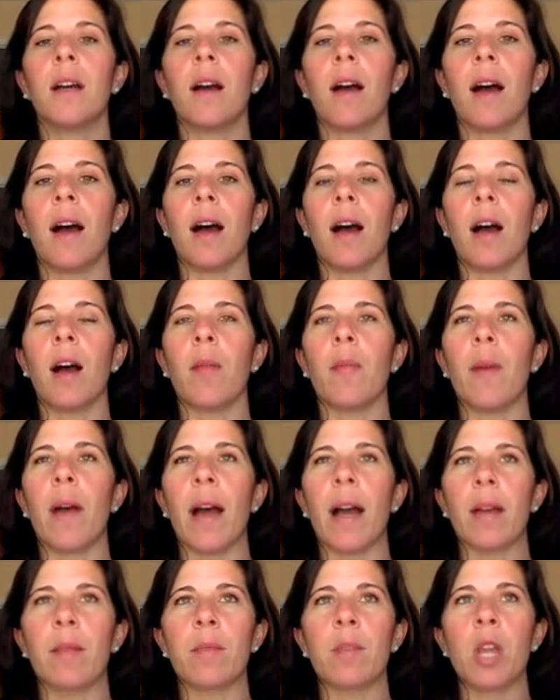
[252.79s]

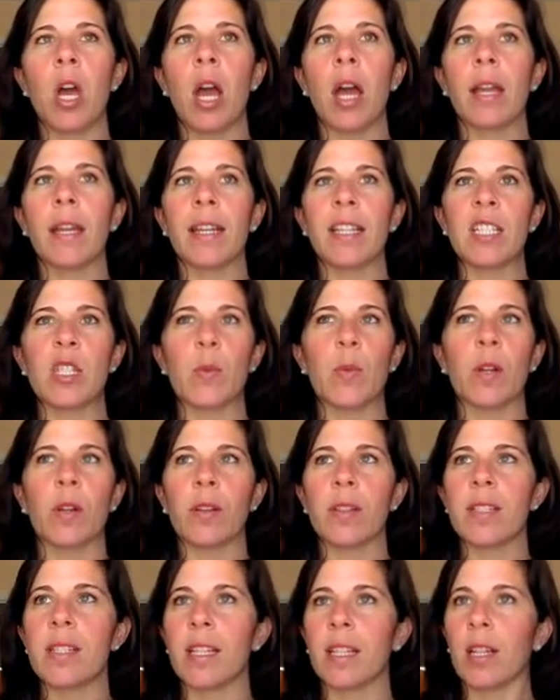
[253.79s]
I'm not
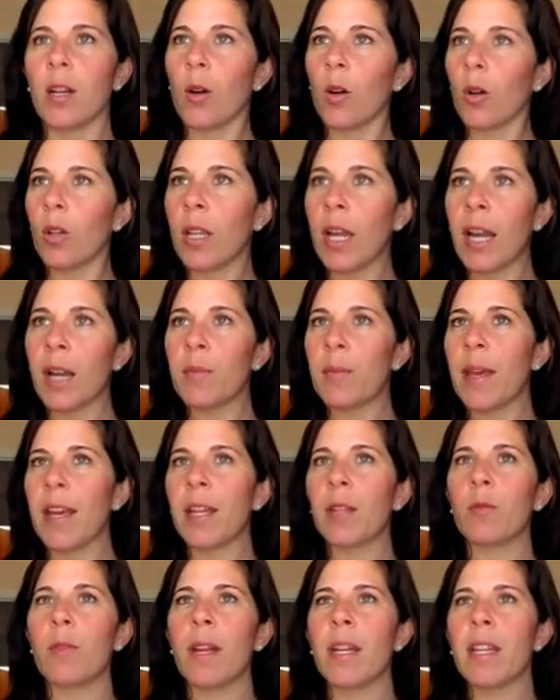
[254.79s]
experiencing a whole lot of
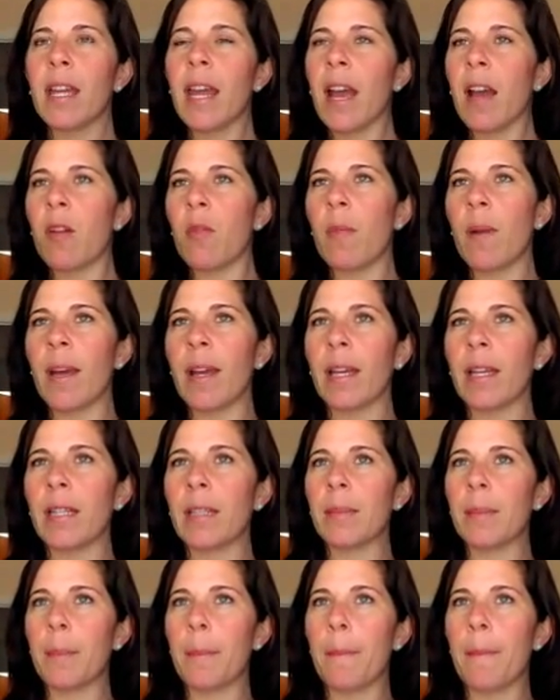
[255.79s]
pain right now.
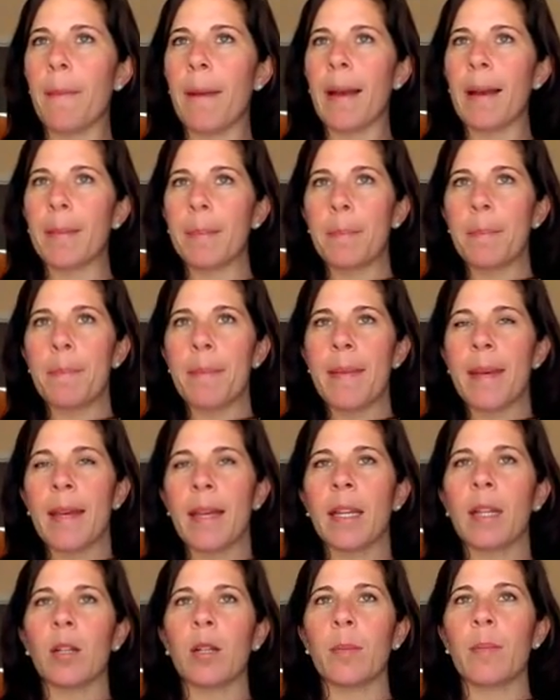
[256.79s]
My
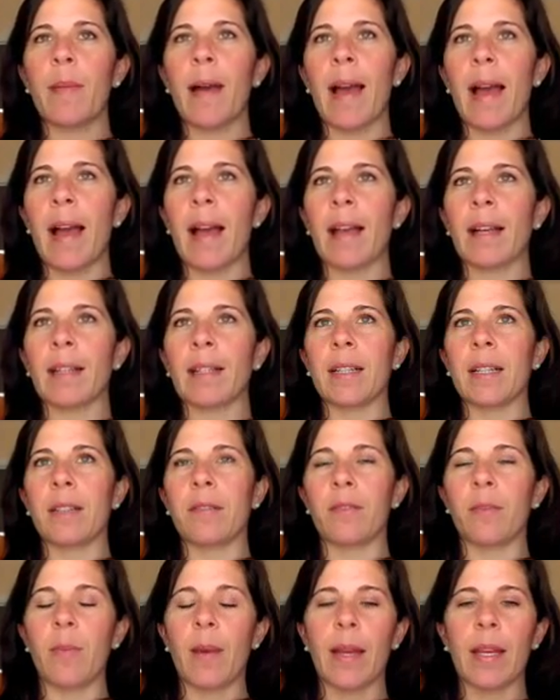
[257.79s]
middle back, kind
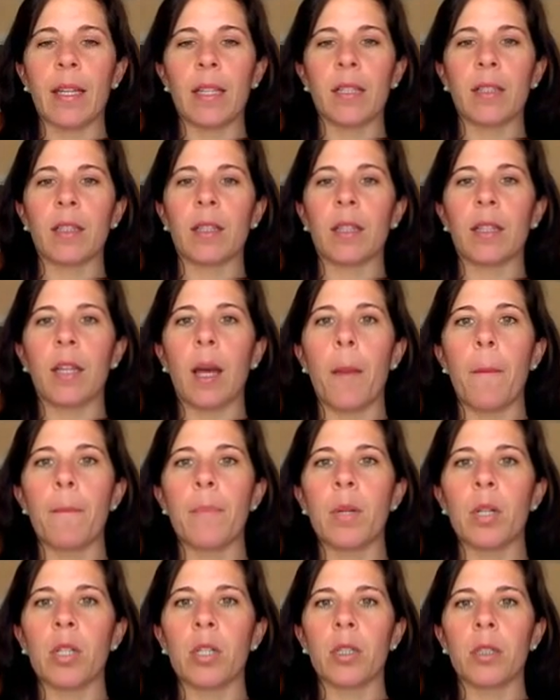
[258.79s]
of my
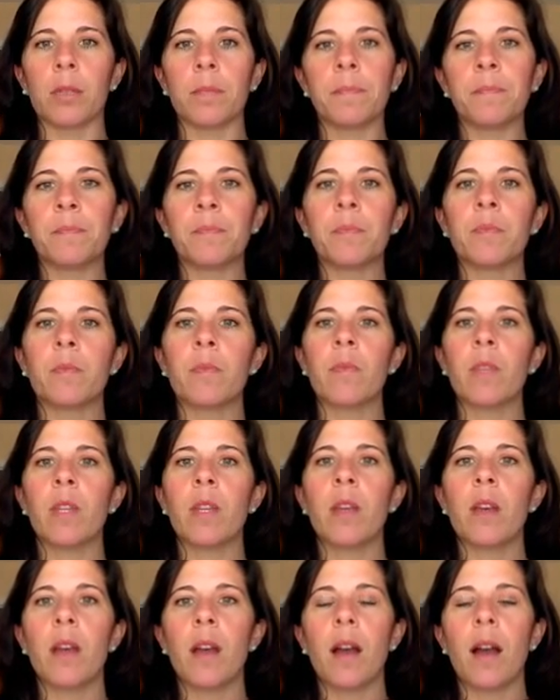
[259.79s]
lumbar,
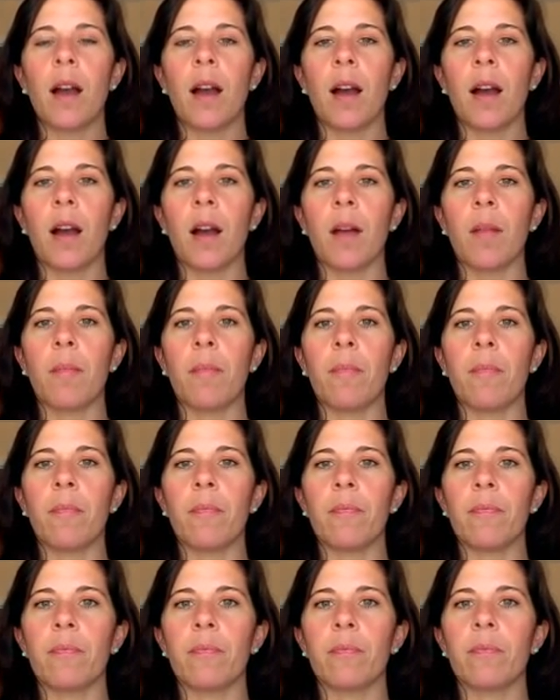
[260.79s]

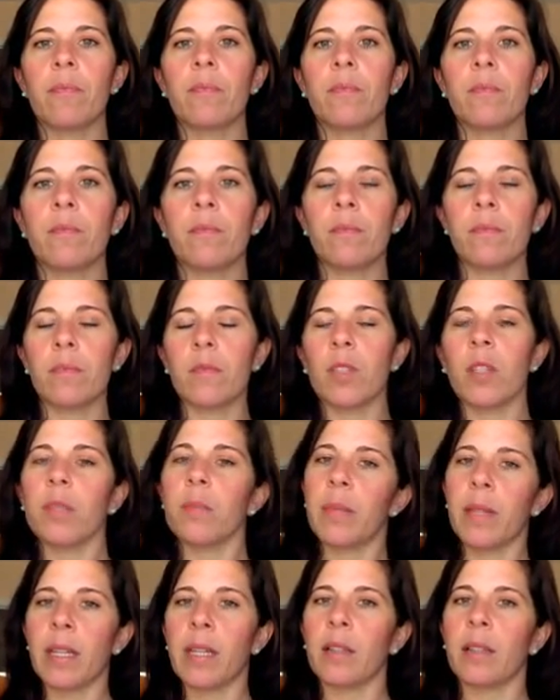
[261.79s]

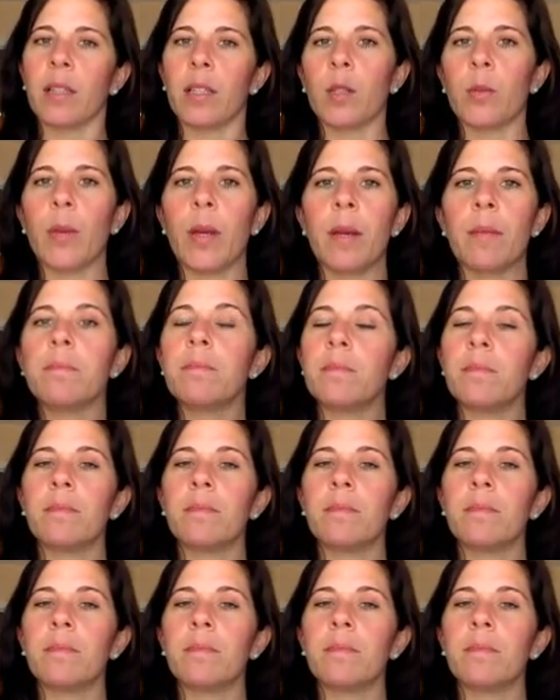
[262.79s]
could be a little bit